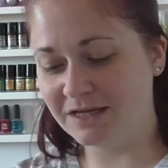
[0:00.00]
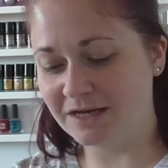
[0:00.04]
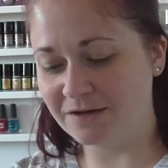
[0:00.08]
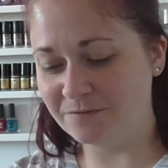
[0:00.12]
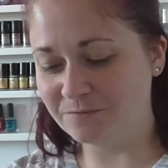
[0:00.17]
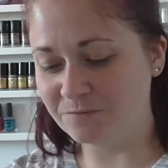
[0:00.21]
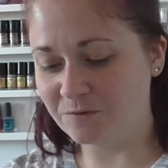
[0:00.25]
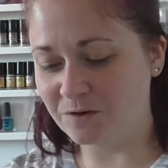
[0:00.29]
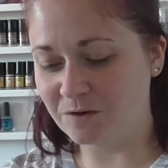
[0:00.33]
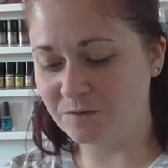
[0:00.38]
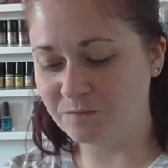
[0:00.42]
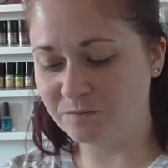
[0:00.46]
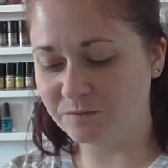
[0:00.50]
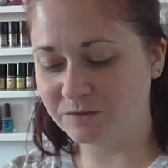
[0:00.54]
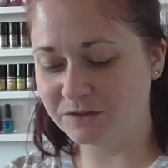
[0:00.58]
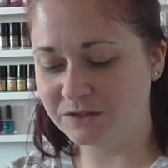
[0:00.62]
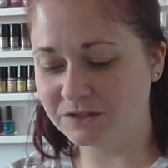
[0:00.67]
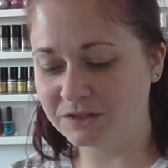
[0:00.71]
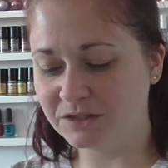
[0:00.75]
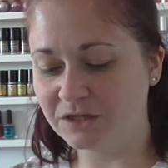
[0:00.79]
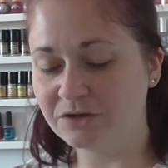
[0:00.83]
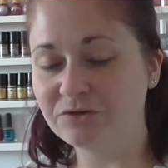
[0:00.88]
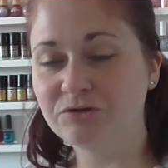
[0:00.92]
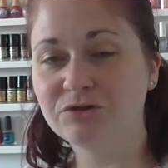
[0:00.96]
that one was
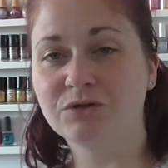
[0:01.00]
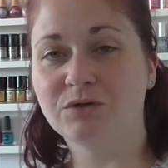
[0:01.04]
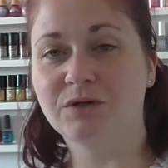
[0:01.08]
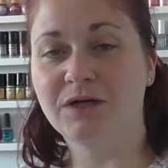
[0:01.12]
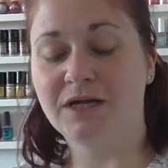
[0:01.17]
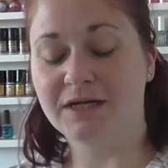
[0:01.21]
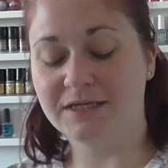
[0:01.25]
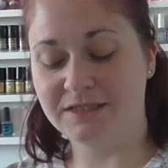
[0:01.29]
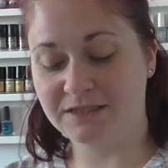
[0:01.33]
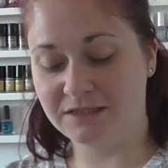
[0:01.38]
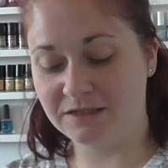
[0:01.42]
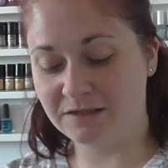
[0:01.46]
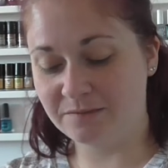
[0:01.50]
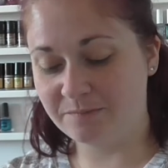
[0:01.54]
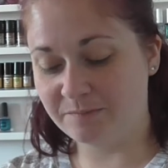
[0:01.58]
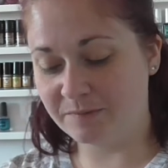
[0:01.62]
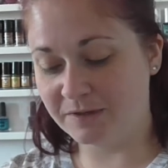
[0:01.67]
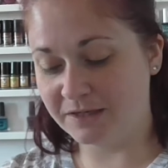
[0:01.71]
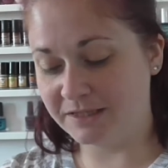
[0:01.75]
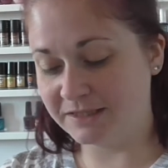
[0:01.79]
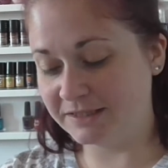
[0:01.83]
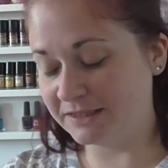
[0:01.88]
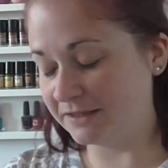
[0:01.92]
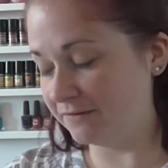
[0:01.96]
Social Ladder
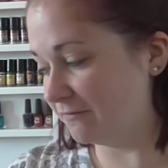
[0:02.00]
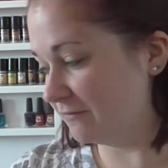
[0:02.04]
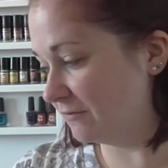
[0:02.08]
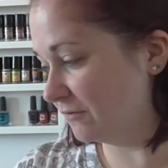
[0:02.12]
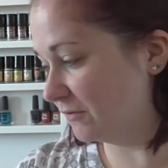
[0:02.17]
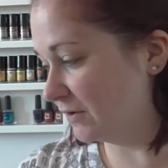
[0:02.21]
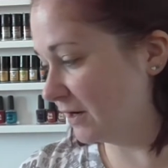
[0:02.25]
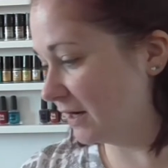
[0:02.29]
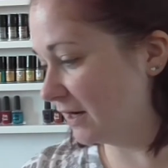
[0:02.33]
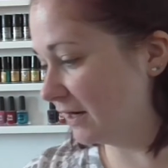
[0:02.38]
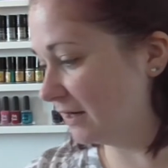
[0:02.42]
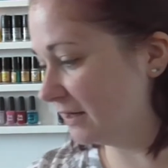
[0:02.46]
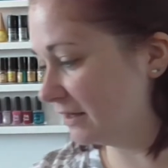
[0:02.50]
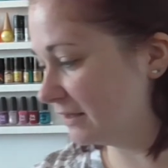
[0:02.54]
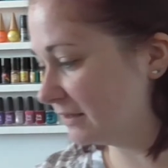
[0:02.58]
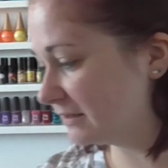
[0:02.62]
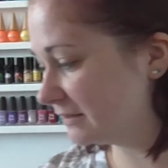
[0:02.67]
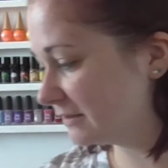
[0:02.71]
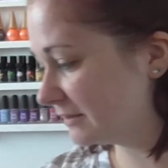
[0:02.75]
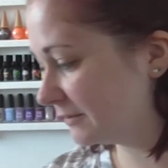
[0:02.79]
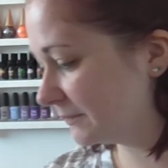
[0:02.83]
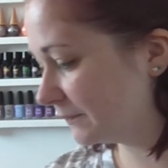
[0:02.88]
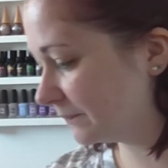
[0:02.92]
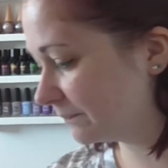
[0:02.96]
by Sinful
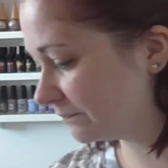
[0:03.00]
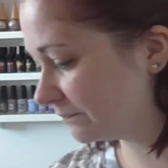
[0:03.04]
Colours.